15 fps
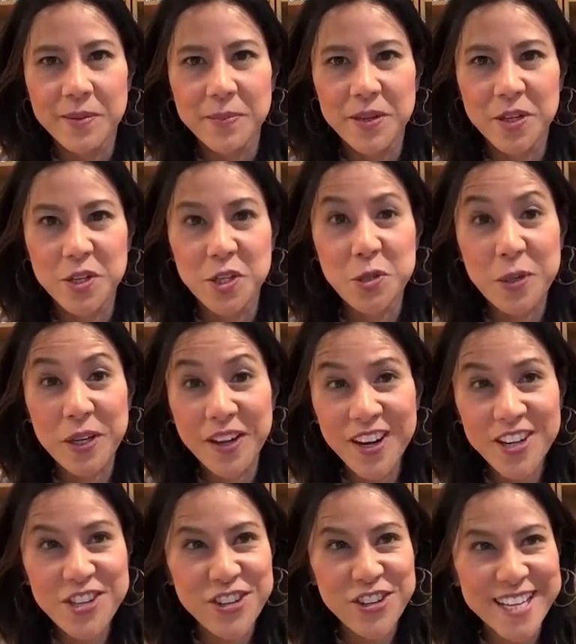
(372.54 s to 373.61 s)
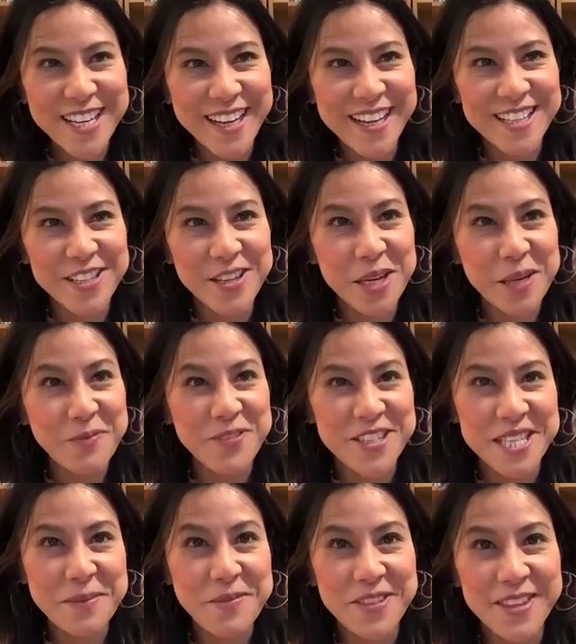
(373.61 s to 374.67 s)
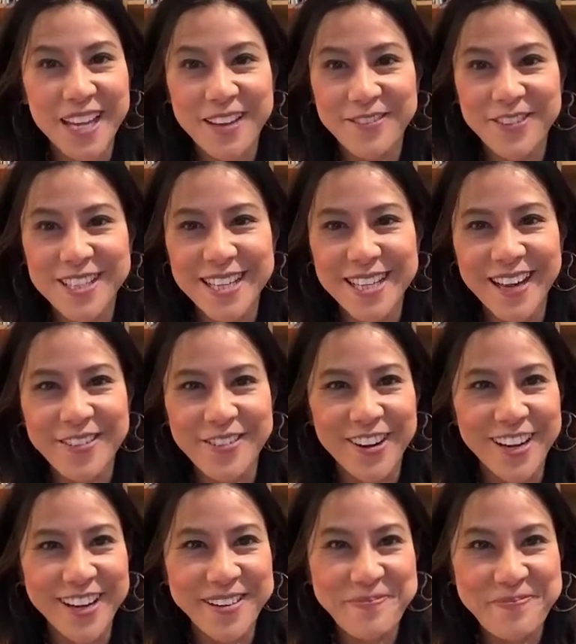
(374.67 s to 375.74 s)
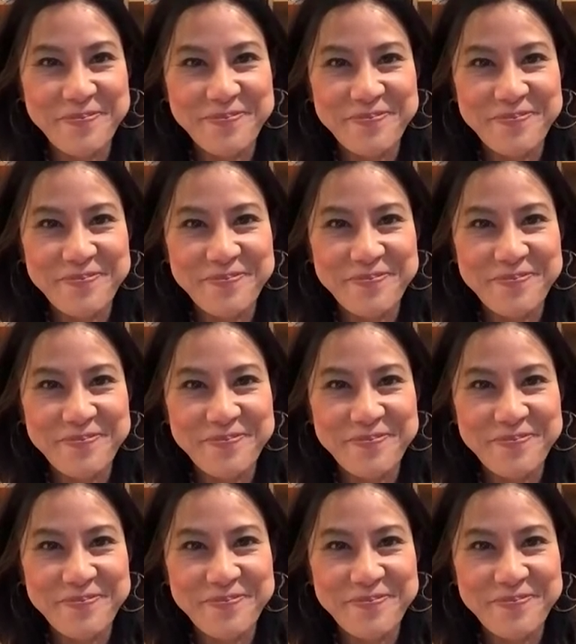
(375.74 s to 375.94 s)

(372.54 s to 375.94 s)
Because we are trading our time for something every day, right?